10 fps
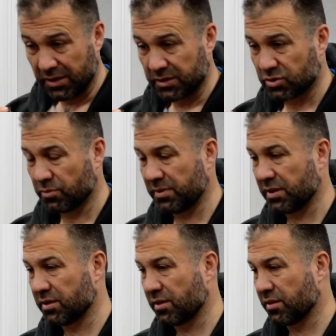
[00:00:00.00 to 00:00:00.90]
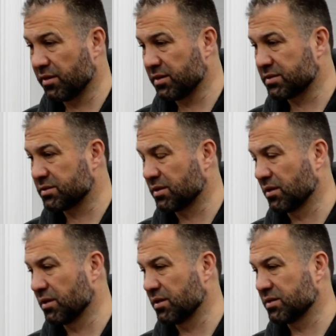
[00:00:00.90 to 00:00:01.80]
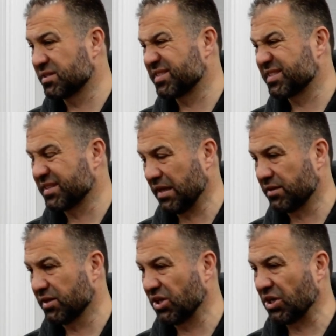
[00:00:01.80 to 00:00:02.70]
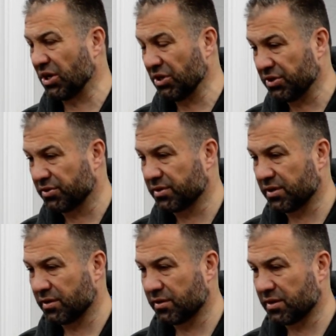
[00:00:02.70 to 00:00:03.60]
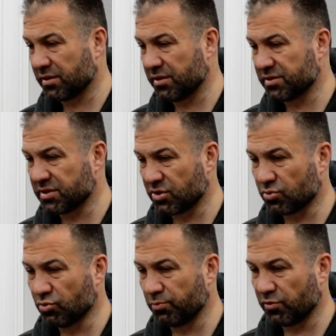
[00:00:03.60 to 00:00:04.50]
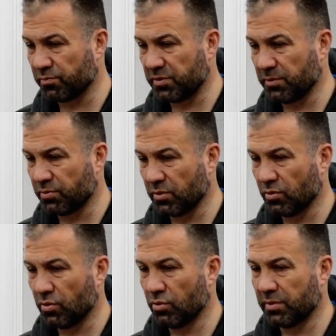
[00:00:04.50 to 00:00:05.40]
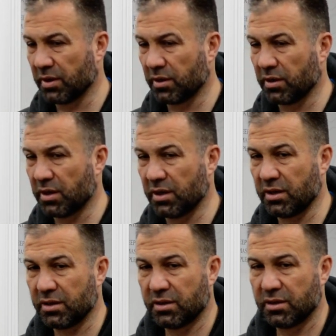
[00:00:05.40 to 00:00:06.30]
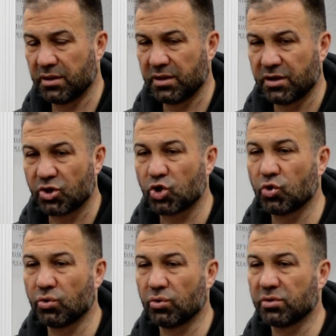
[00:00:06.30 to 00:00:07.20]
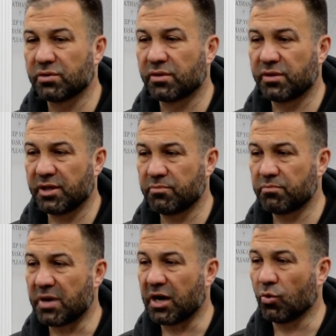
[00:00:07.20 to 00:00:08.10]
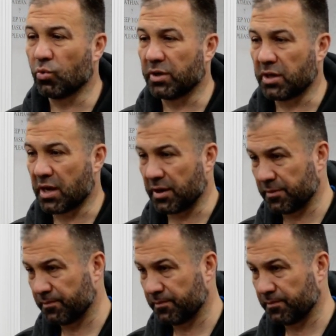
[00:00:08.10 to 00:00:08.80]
So by this, Allah is stating clearly that there is a group of people whom Allah called them awliya.